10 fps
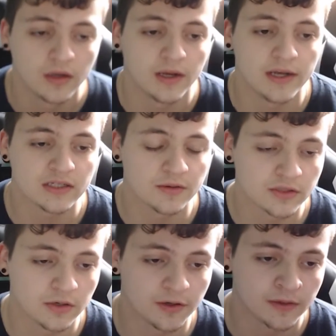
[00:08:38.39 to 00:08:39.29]
As I was
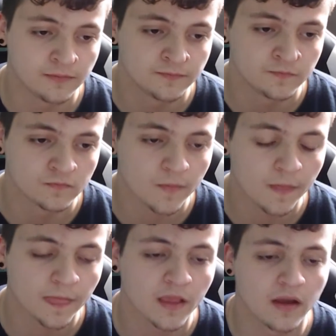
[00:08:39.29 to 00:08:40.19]
going,
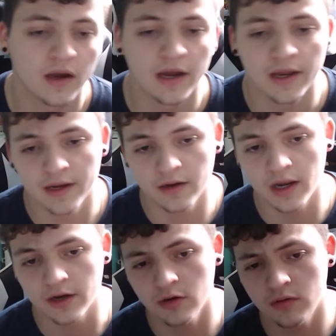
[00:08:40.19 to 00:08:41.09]
I
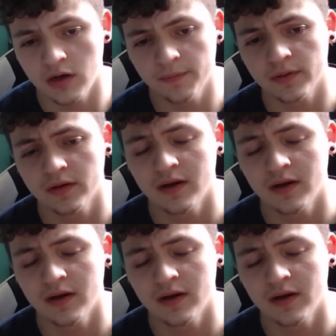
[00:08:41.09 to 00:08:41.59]
go up.